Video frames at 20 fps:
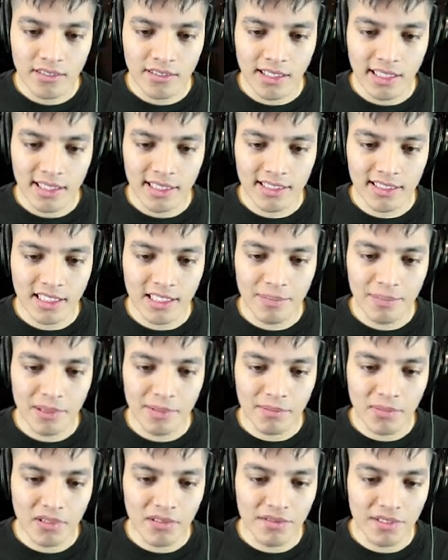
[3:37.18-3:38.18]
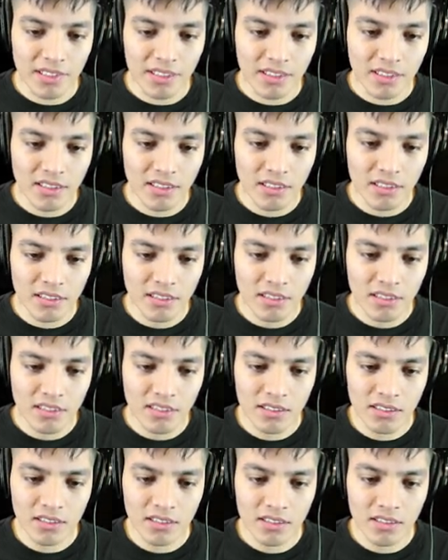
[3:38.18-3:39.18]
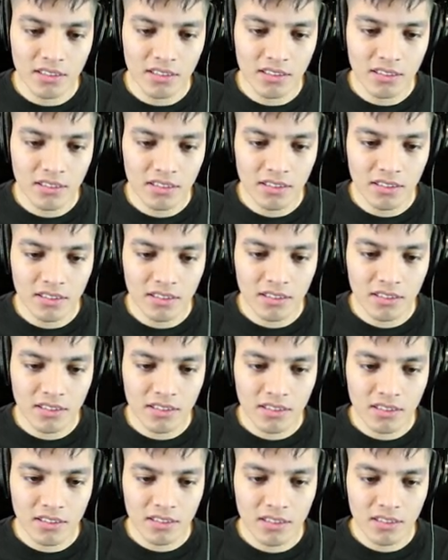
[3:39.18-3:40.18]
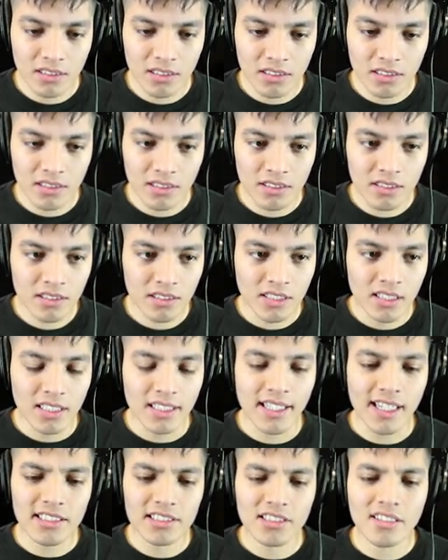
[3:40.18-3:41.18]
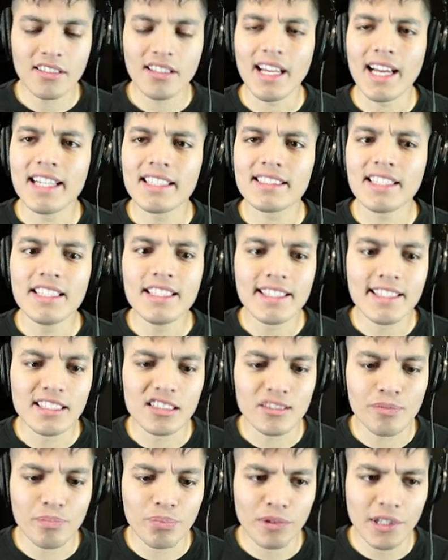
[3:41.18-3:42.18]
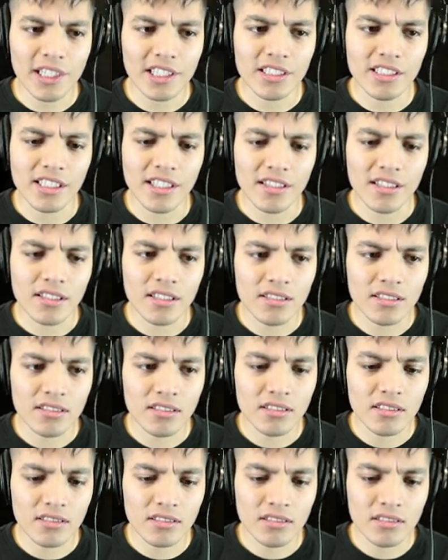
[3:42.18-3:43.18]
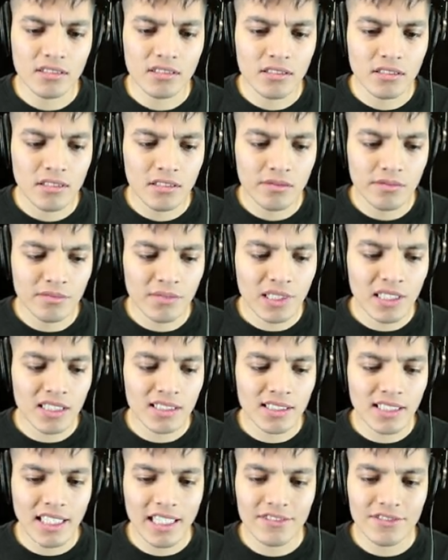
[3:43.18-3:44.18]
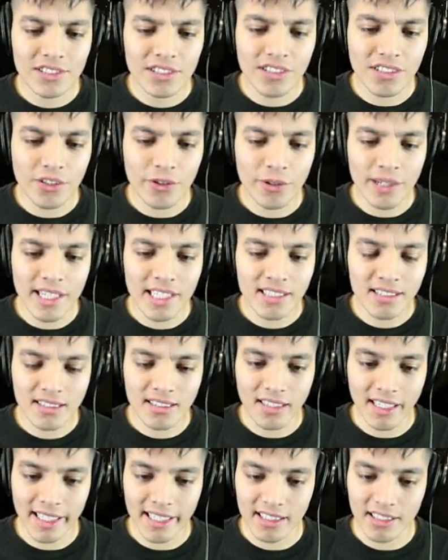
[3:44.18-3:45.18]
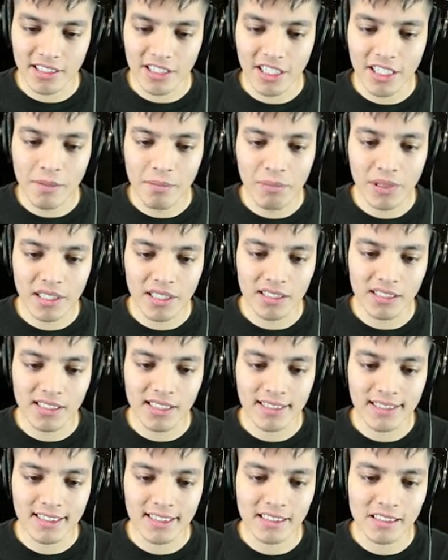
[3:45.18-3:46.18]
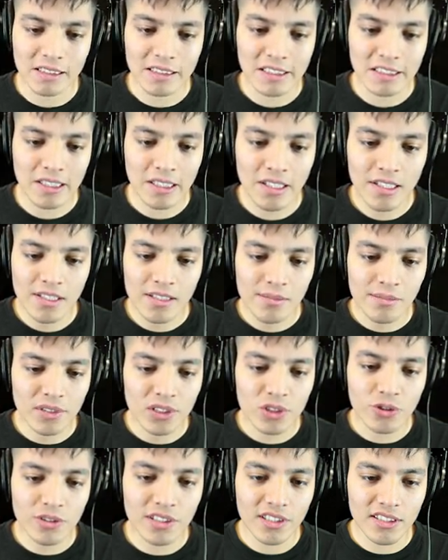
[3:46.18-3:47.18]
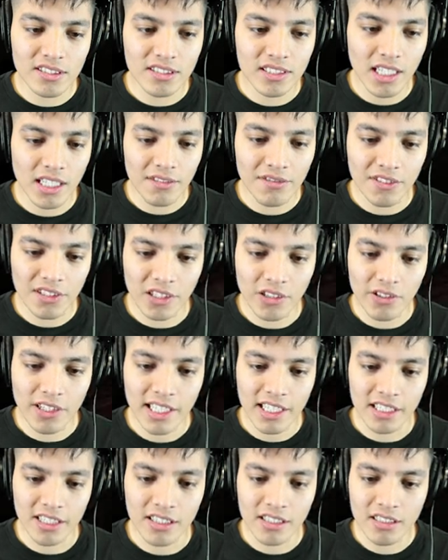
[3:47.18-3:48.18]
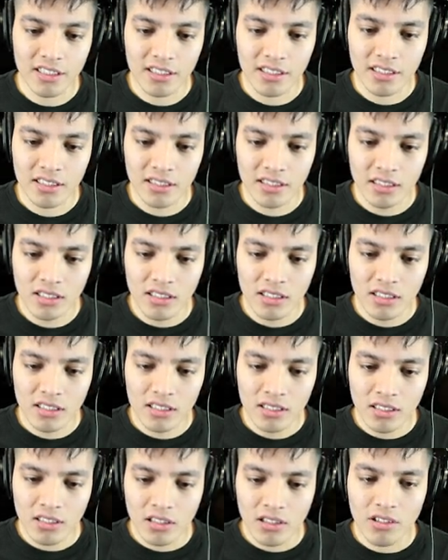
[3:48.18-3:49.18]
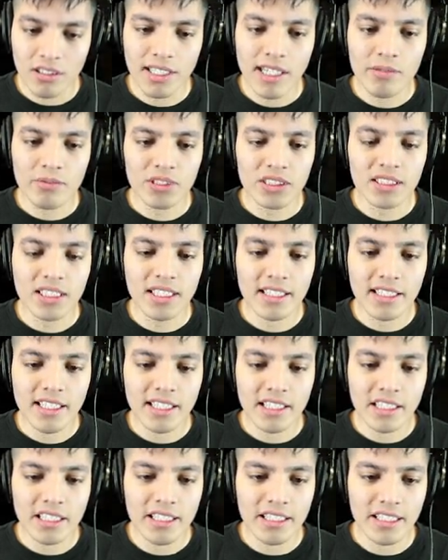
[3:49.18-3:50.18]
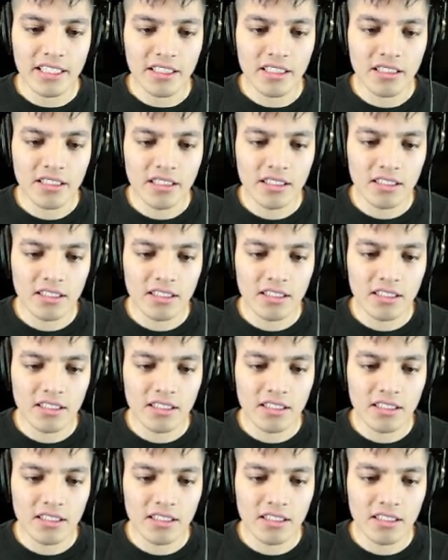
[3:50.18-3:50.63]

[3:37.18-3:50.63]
Alright, let's keep it moving. And I also like that you can sprint here, because it gives you a great, like, you can put a distance between yourself and Granny. Oh yeah, we did get a key.